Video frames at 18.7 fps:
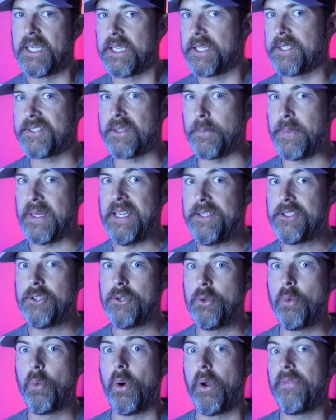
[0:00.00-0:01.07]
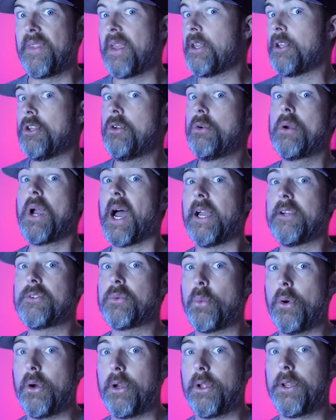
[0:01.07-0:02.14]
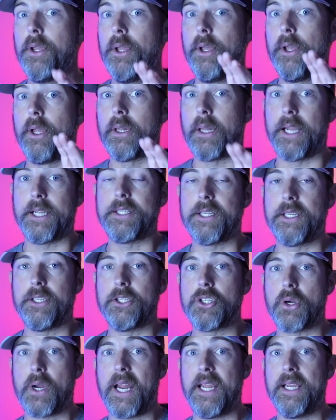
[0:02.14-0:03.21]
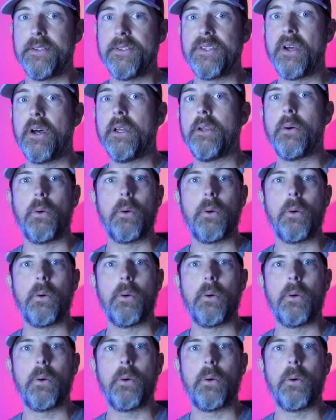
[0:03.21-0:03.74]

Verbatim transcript: Is the P2 one that you guys would like to get your hands on,